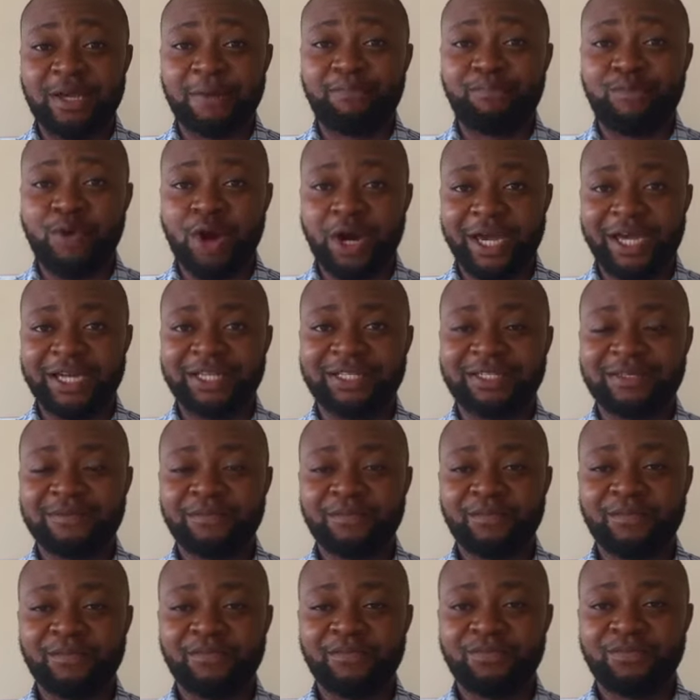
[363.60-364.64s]
their pockets.
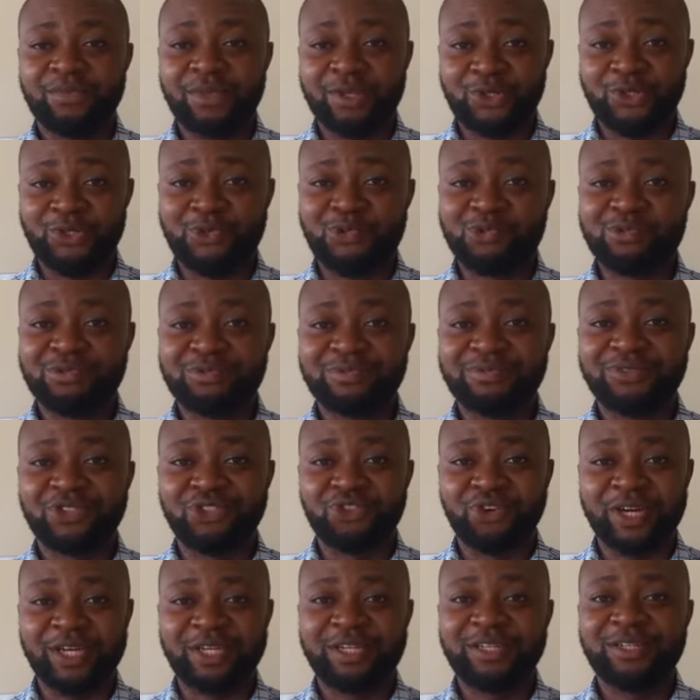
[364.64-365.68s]
So
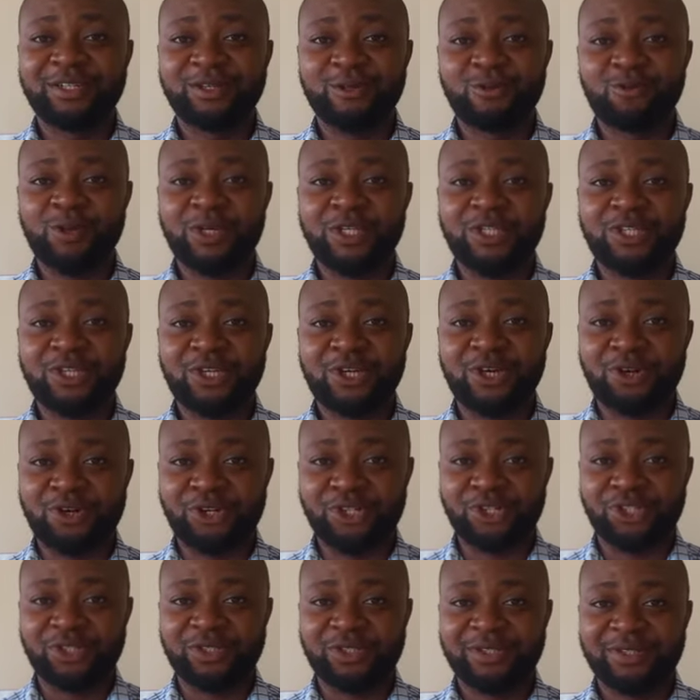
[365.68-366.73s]
tread with
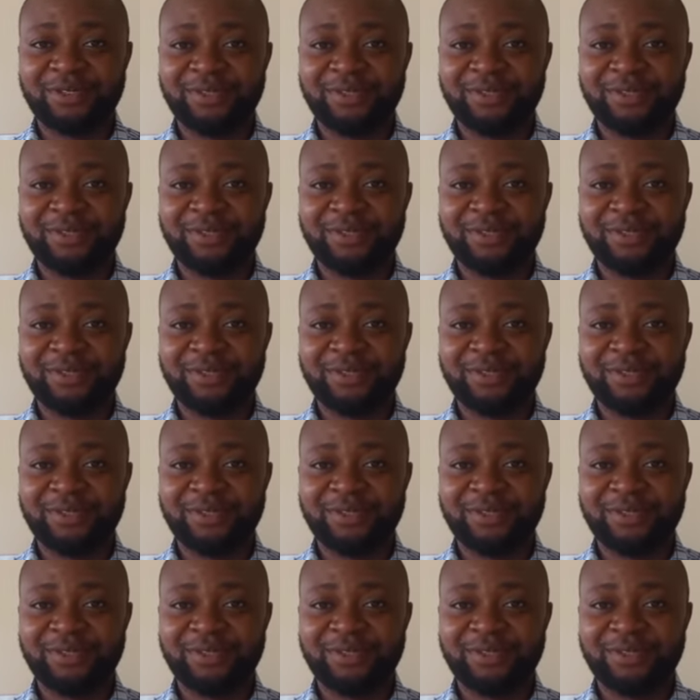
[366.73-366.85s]
caution.